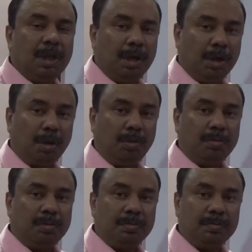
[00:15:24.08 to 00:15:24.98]
No.
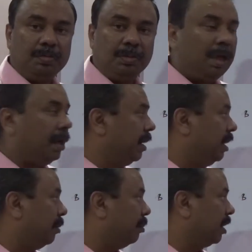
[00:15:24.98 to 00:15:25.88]

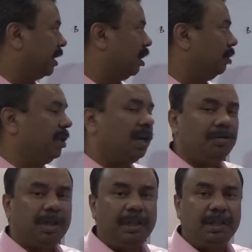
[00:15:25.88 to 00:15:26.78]
Number cannot be
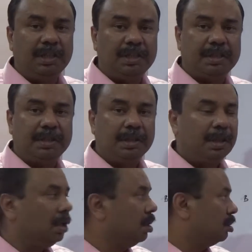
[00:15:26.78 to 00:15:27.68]
counted in this.
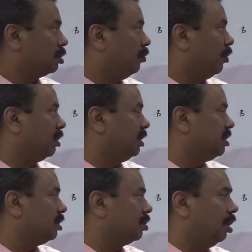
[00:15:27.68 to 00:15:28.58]
So what
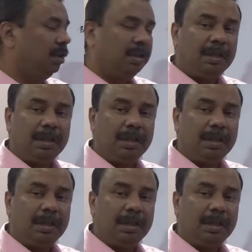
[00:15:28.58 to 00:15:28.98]
this is called?